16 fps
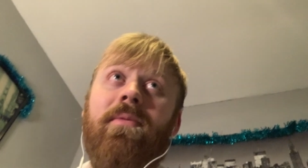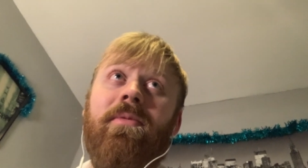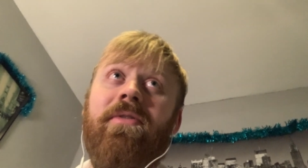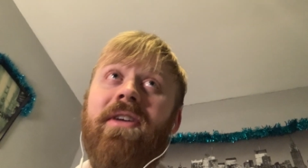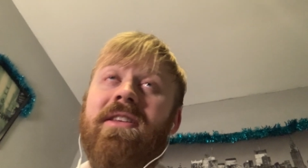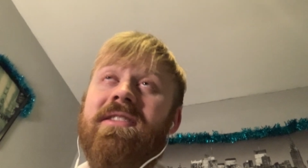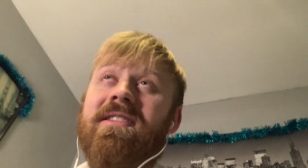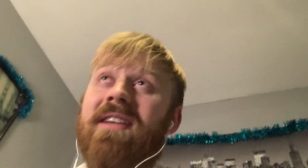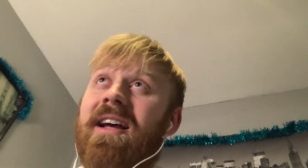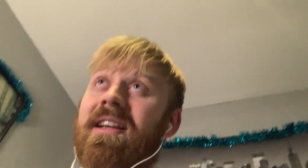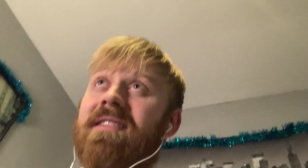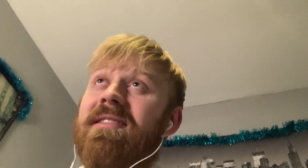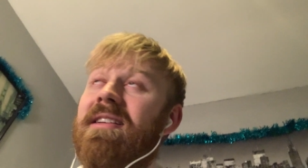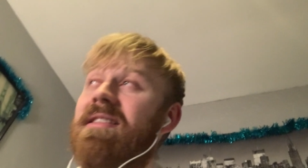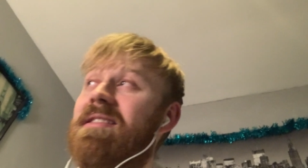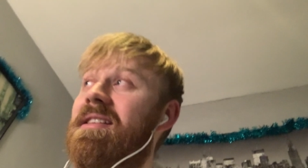
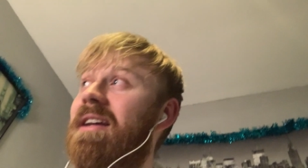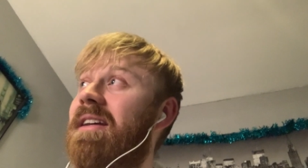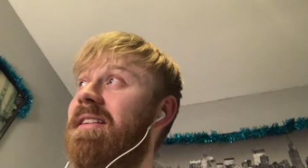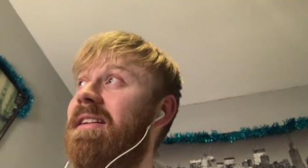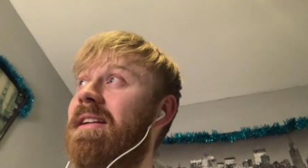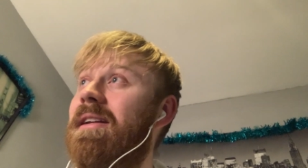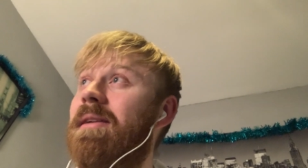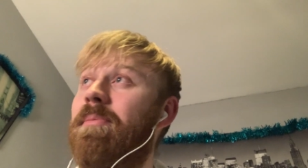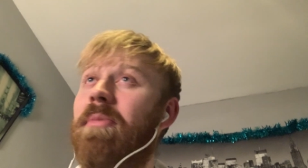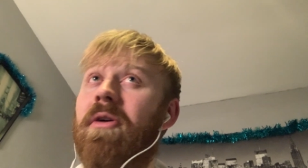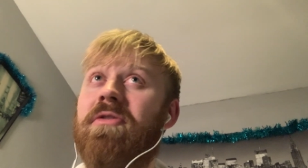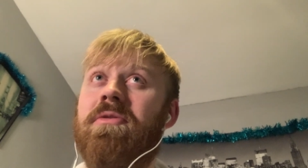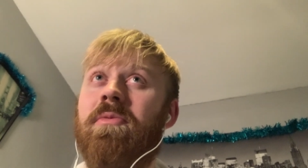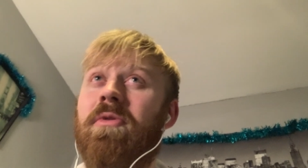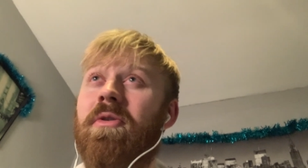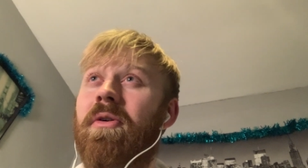Fantastic technique.
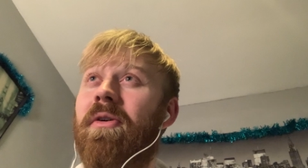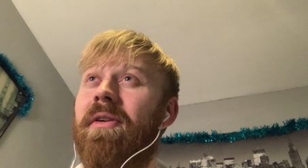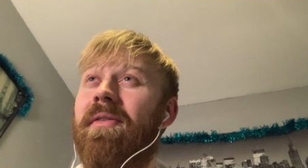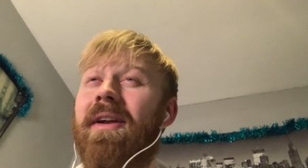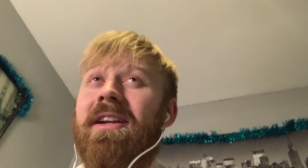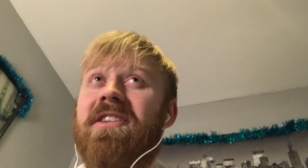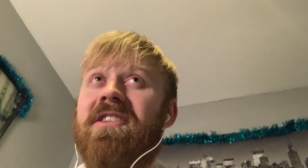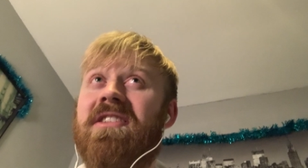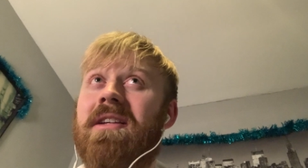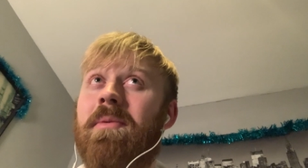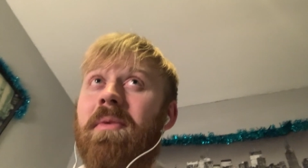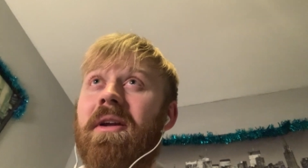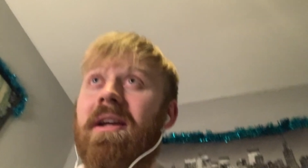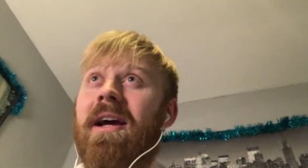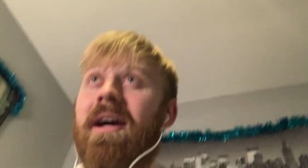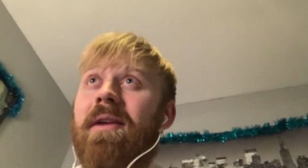Bottom corner. Very
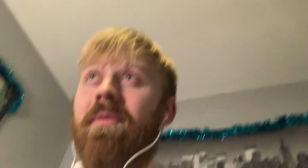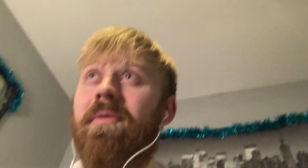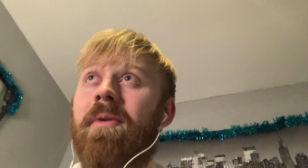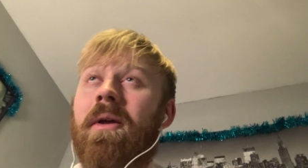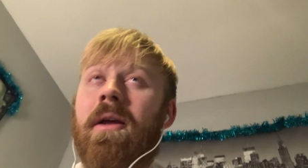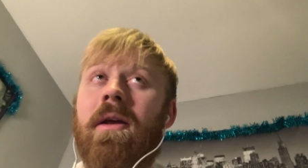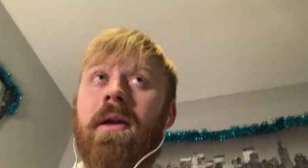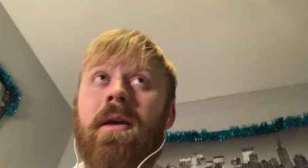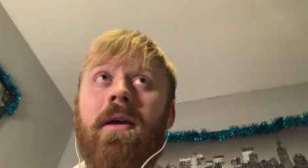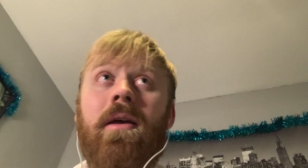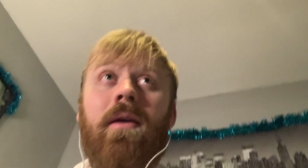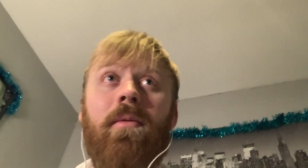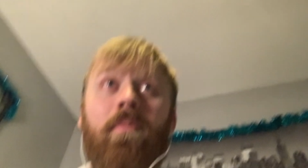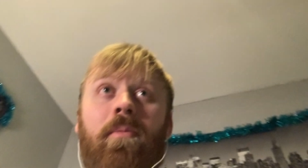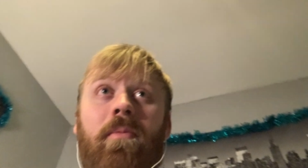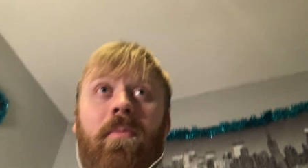similar kind of
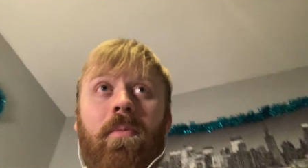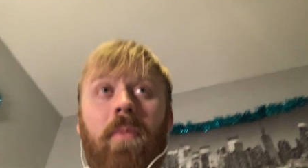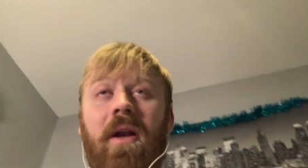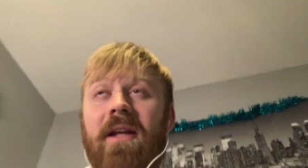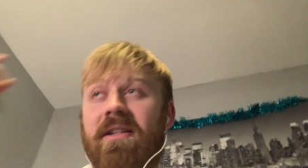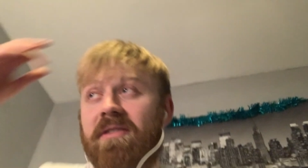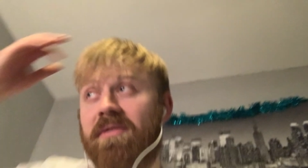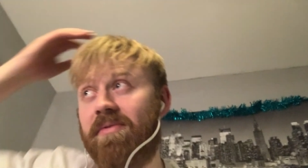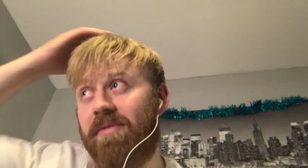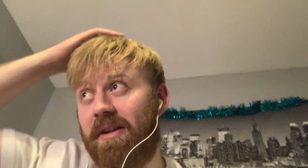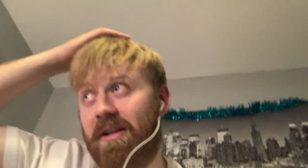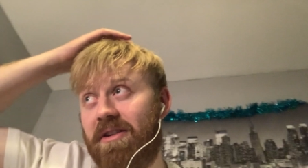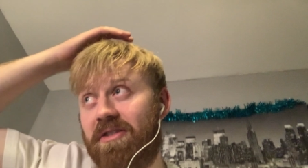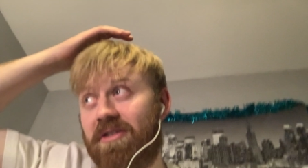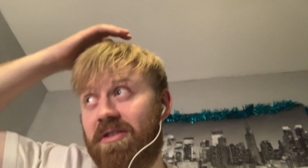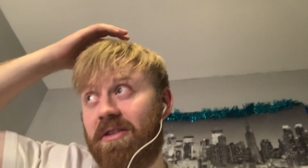place
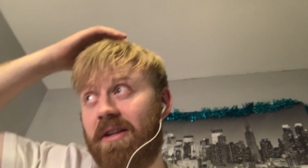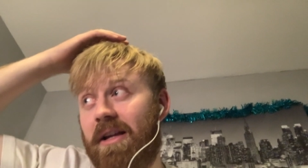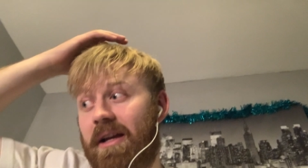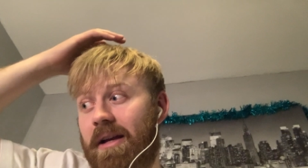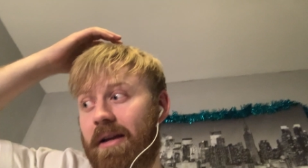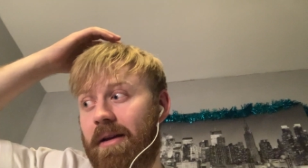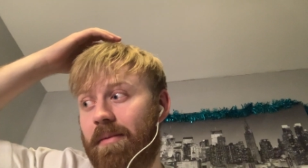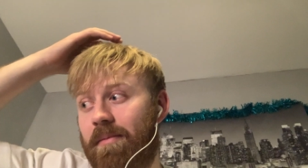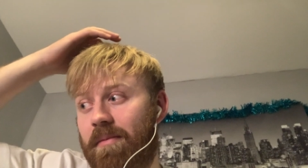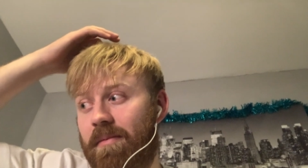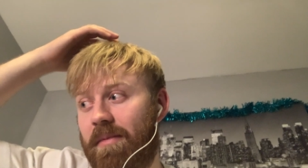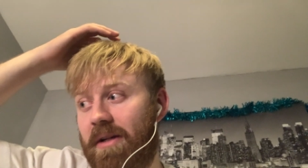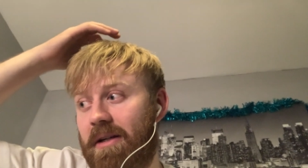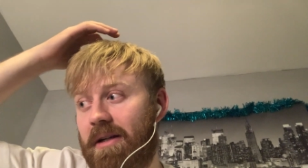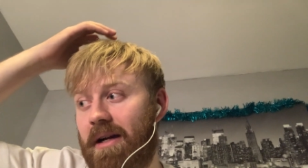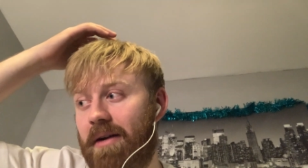finish. Um,
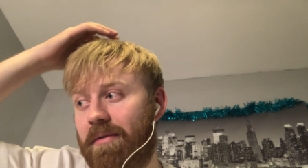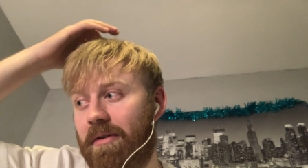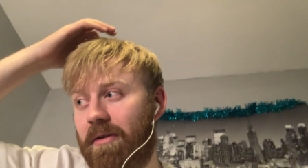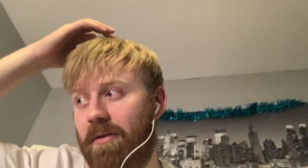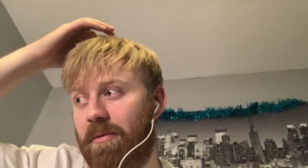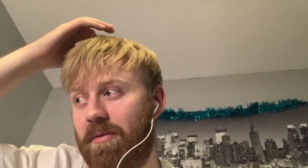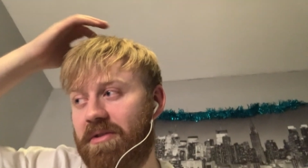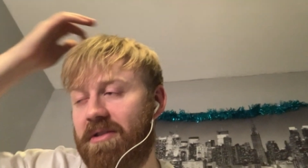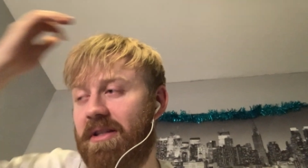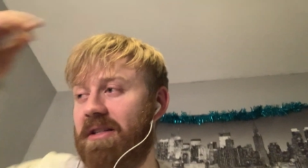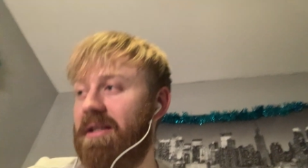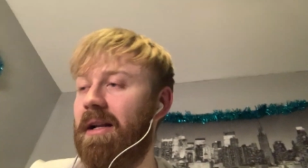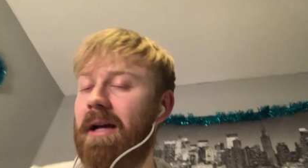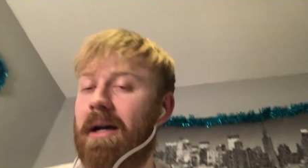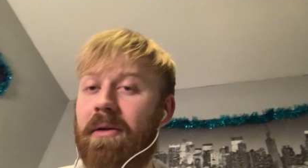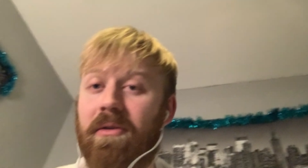like Calvert Lewin's
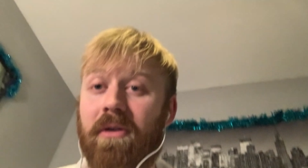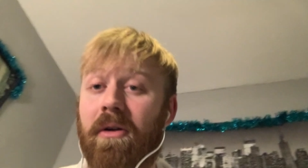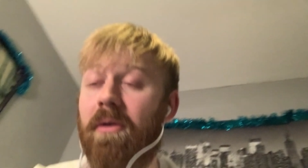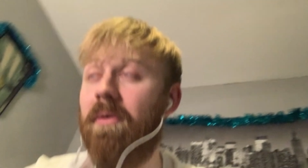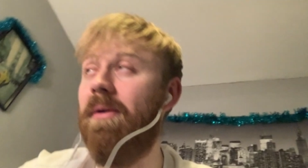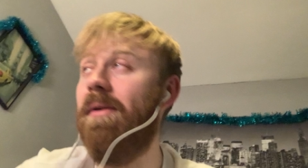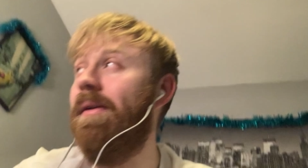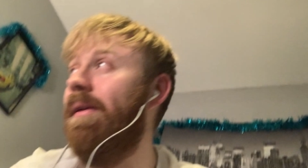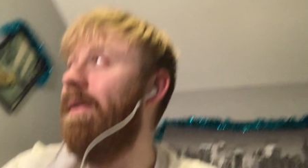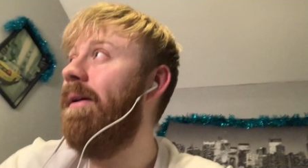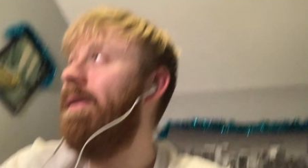disallowed goal. And